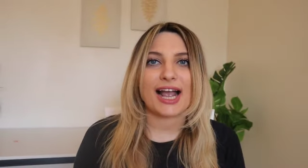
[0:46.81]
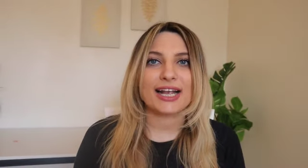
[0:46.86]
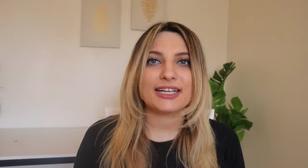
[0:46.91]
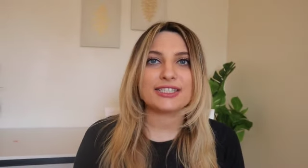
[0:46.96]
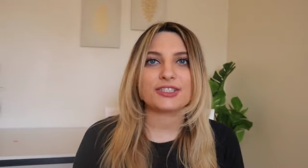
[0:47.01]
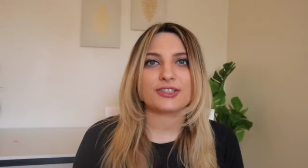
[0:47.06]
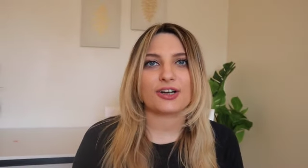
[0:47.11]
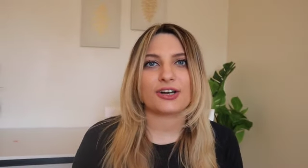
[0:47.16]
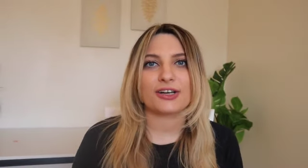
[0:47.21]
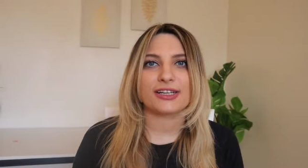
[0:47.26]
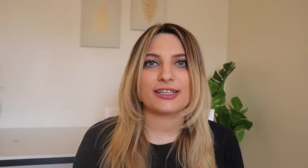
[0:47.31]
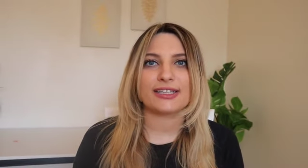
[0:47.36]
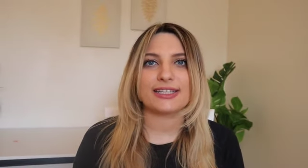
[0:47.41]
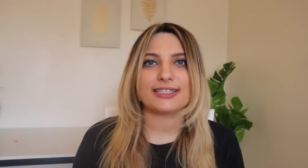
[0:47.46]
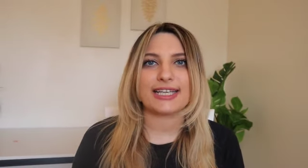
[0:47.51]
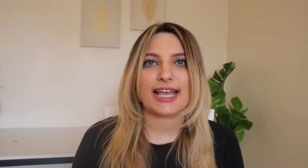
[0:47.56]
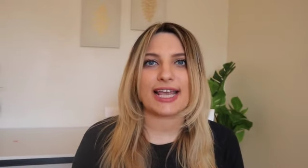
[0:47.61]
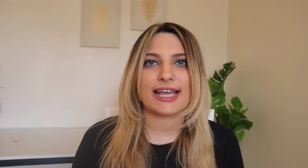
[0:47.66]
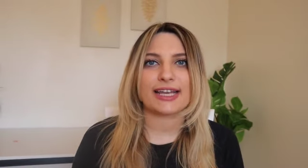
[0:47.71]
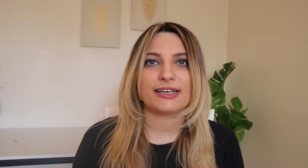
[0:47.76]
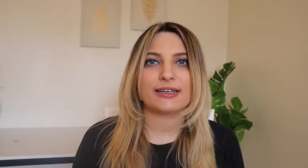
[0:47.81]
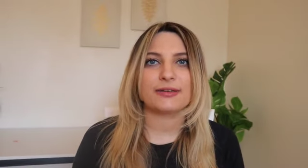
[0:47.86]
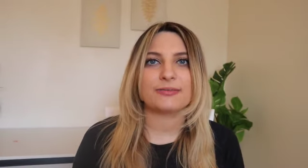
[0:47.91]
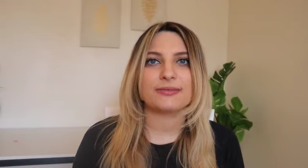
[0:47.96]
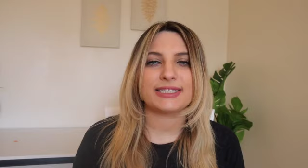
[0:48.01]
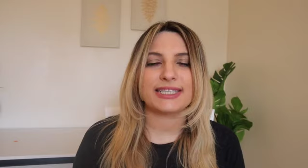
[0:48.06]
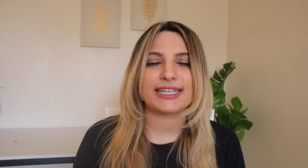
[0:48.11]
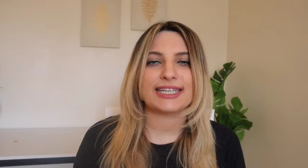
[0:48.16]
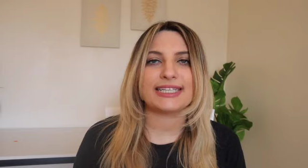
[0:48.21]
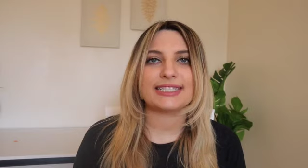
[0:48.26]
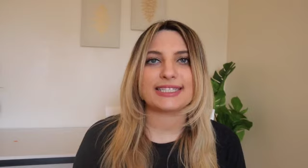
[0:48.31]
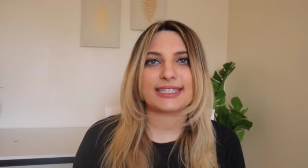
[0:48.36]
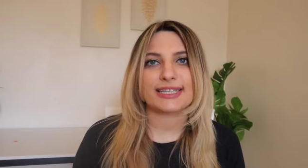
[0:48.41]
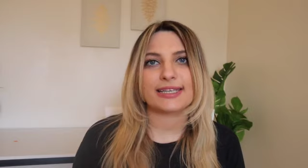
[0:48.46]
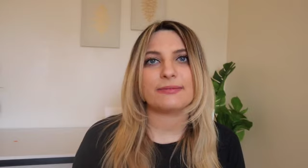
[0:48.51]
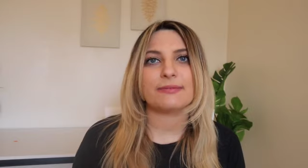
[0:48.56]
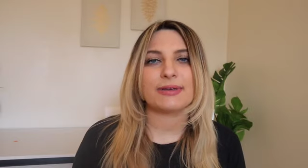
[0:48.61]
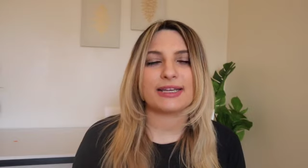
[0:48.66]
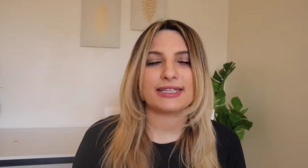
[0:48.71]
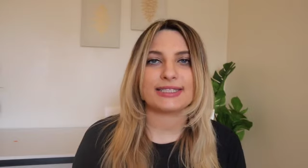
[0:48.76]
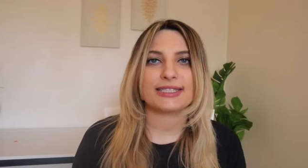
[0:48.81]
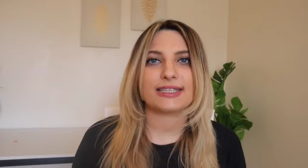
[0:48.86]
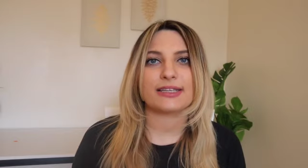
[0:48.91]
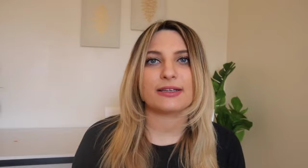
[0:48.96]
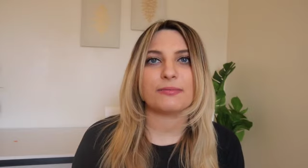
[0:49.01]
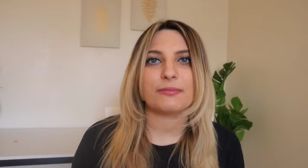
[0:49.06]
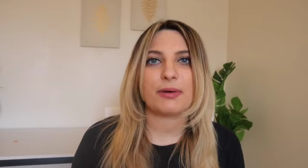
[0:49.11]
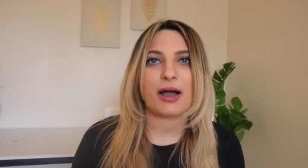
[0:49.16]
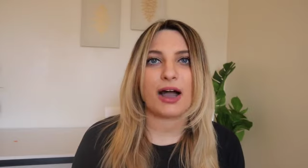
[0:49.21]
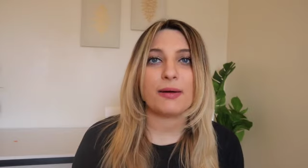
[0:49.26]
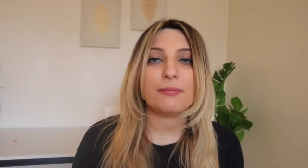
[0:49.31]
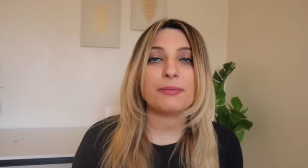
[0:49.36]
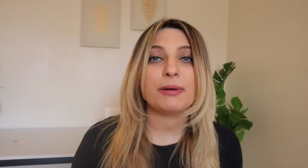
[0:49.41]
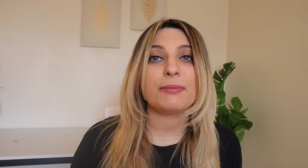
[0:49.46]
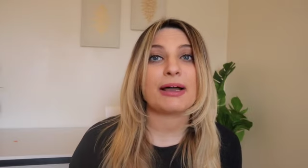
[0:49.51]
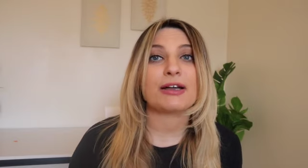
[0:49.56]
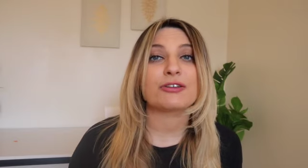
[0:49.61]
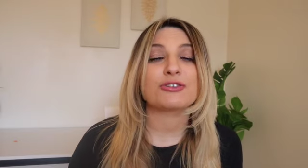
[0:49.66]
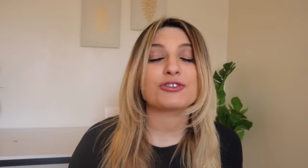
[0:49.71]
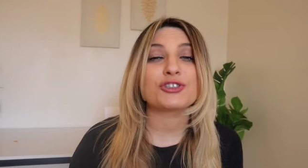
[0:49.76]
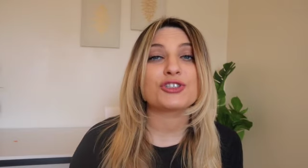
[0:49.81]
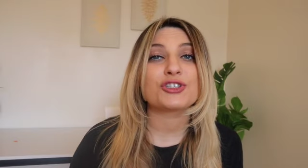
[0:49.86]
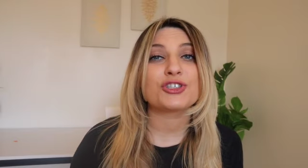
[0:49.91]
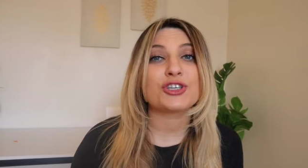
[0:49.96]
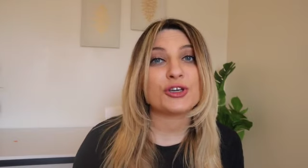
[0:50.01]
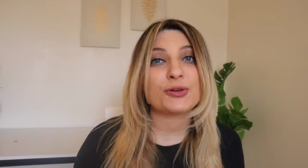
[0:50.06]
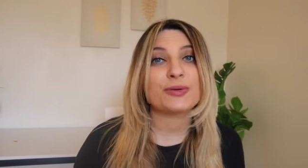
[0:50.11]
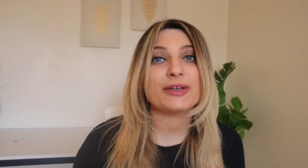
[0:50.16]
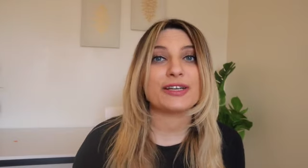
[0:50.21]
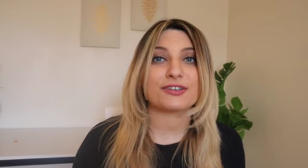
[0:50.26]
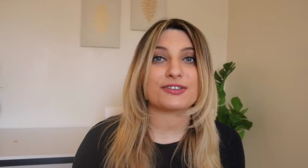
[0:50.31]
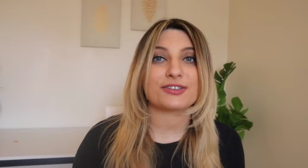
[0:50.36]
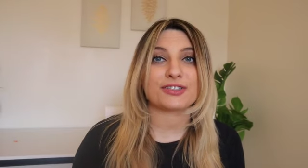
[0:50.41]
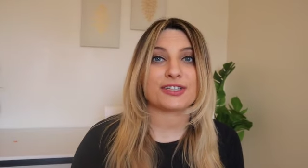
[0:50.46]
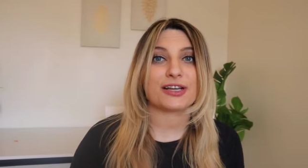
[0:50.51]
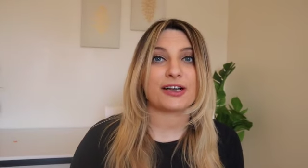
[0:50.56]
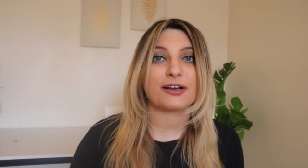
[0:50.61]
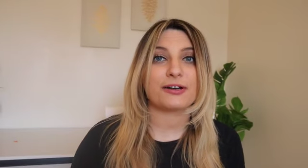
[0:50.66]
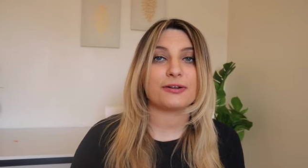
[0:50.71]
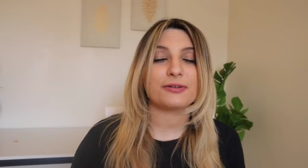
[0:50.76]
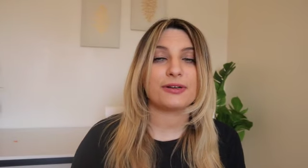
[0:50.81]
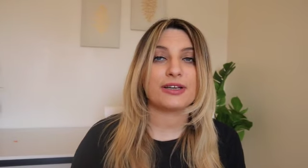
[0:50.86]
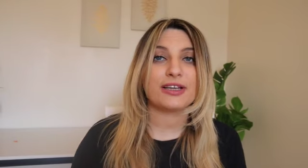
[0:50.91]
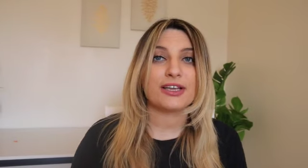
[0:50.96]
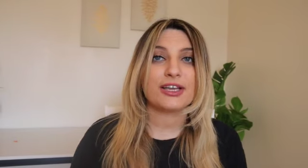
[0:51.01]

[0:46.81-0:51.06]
I started the Tandem T-Slim insulin pump about 2 years ago.